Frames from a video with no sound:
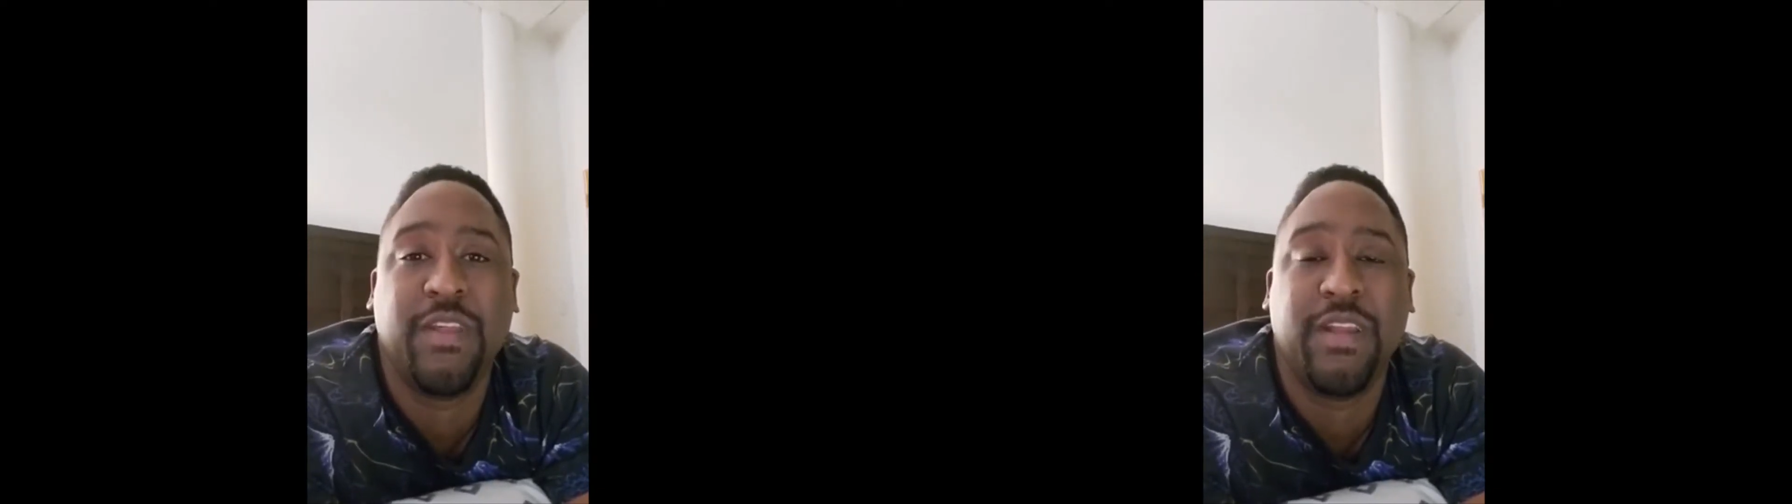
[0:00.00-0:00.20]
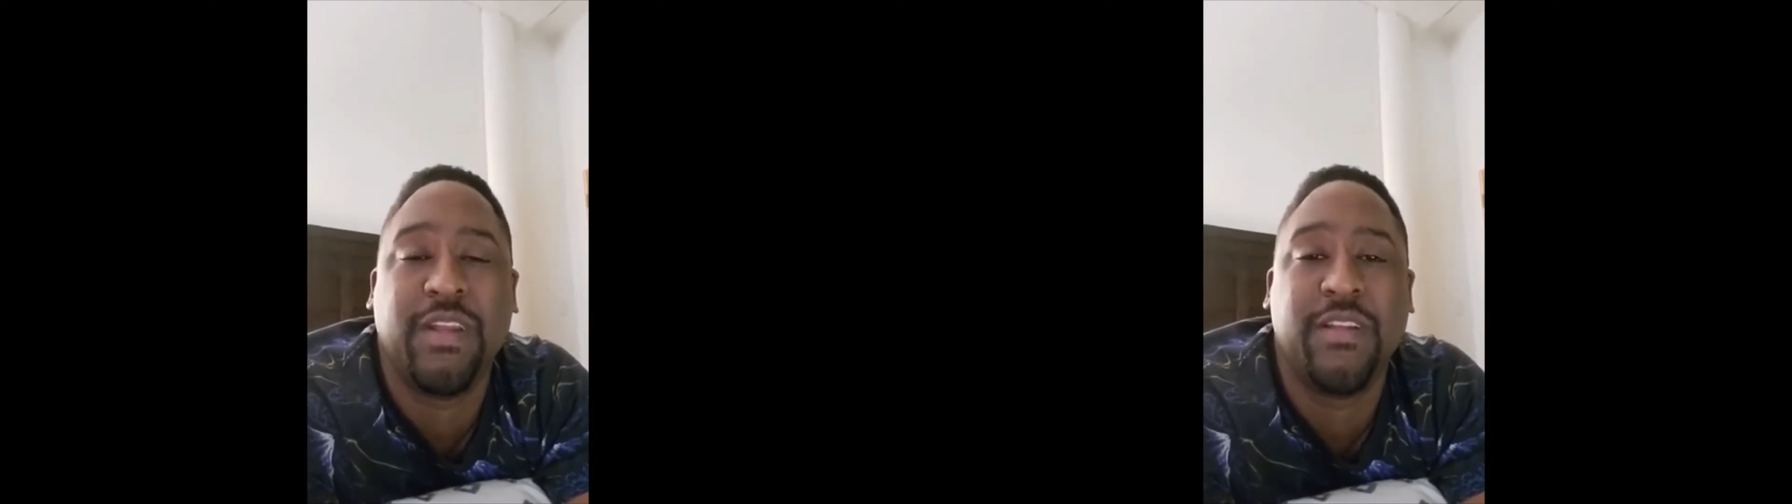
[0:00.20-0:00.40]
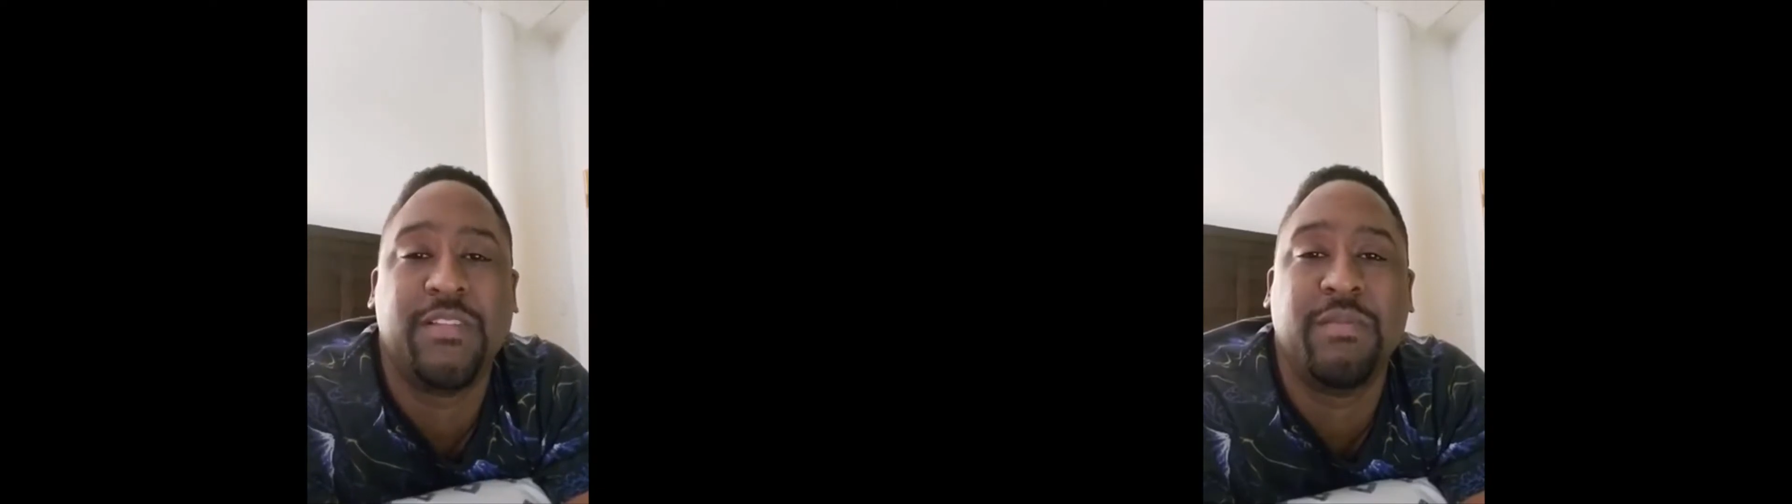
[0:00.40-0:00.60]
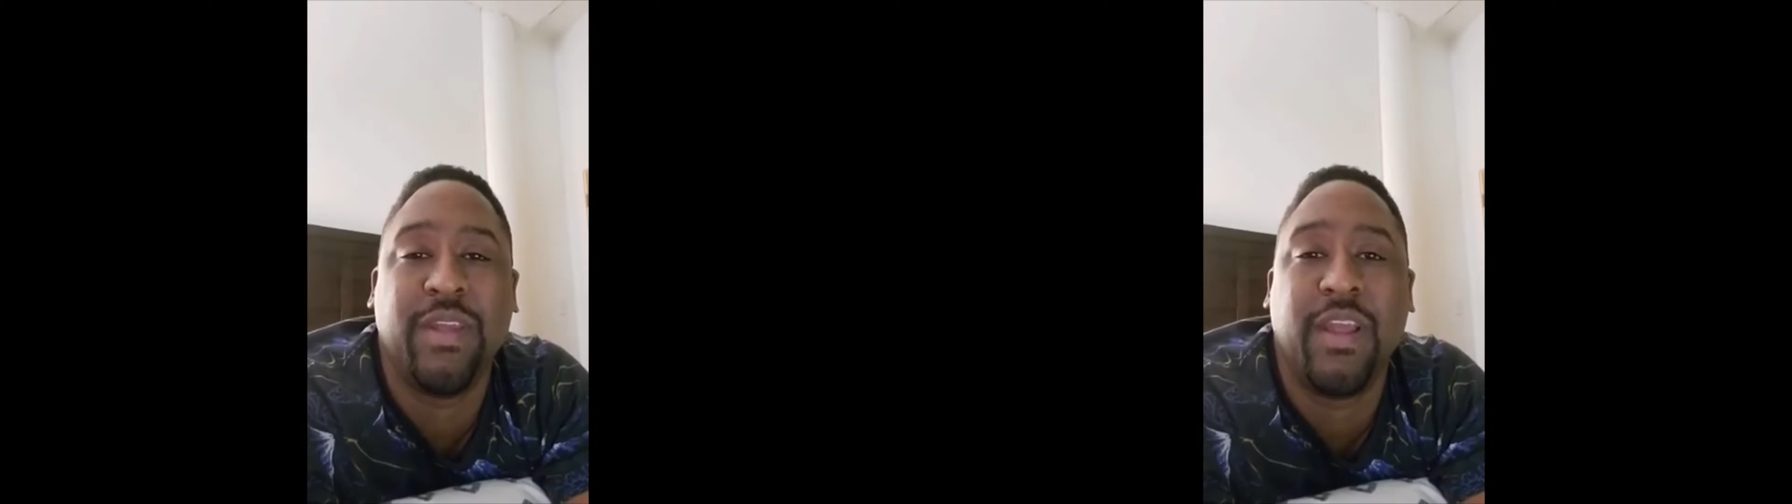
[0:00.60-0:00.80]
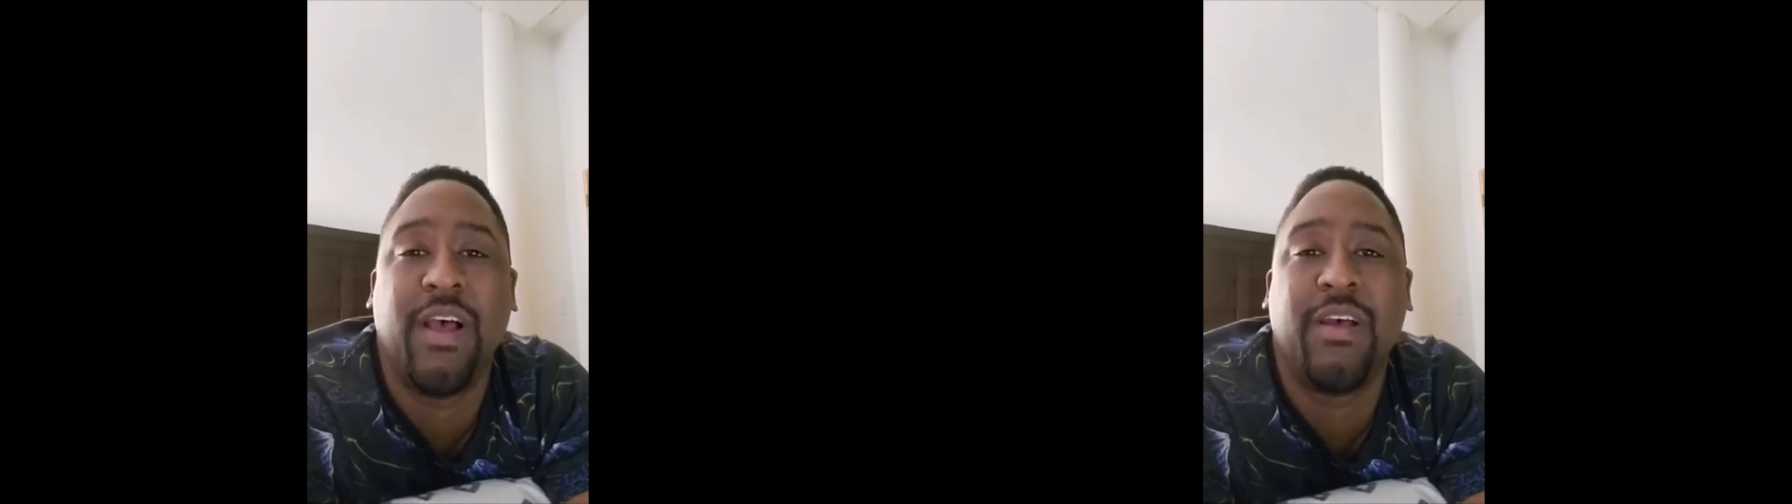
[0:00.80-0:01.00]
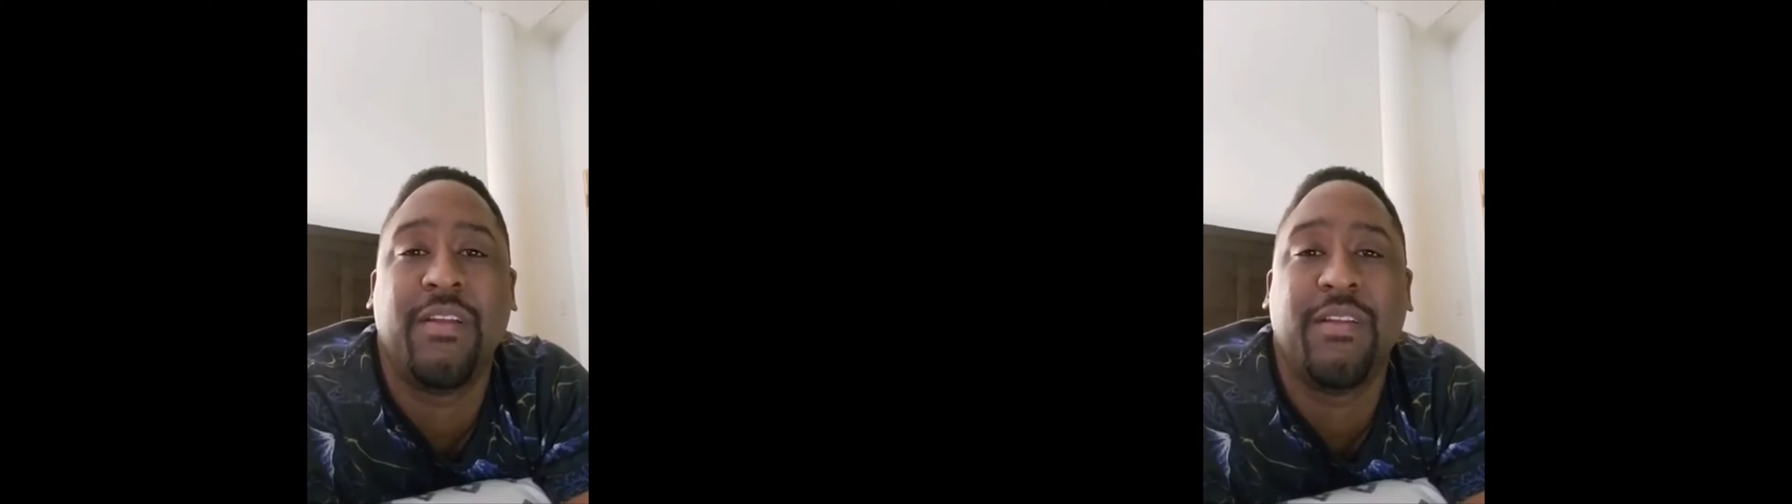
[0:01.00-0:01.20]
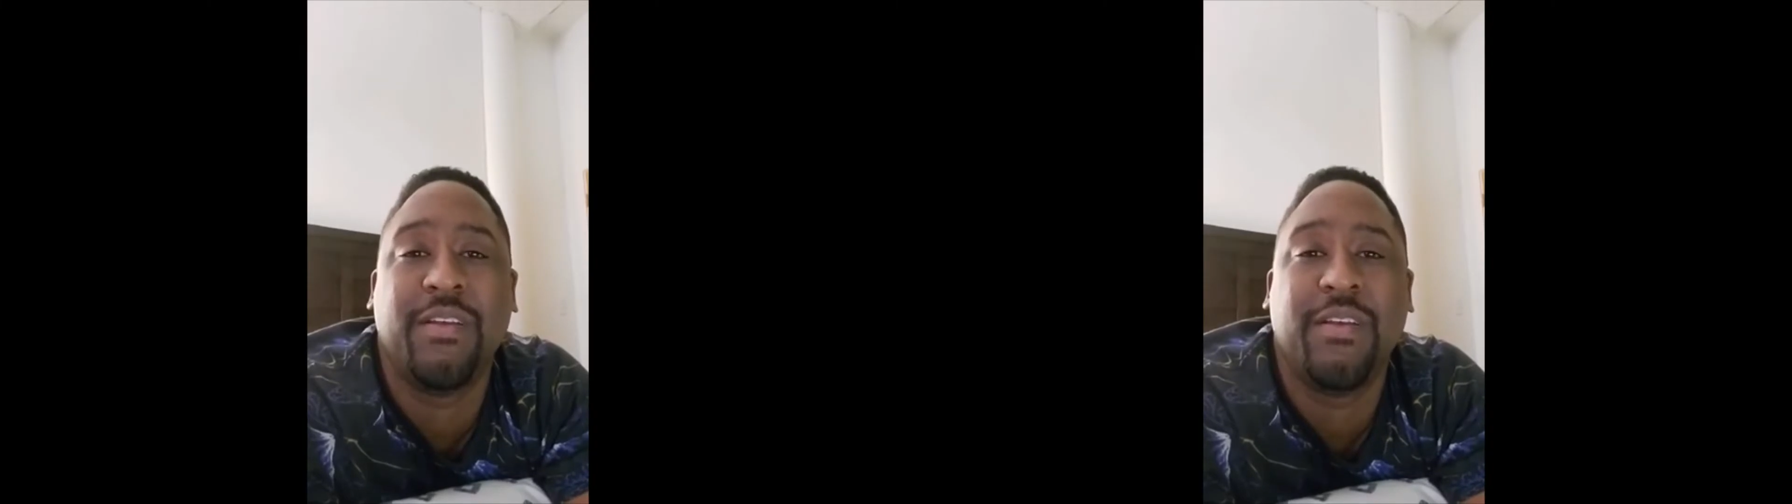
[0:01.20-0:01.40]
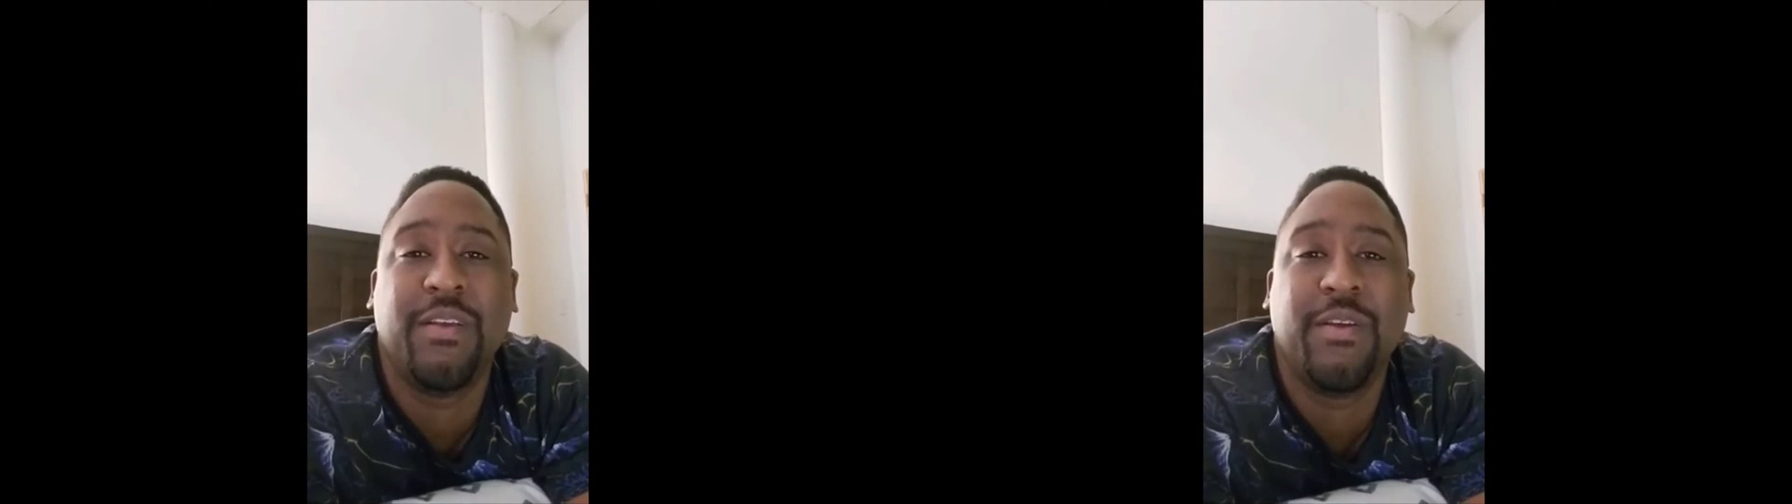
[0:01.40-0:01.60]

that it is beyond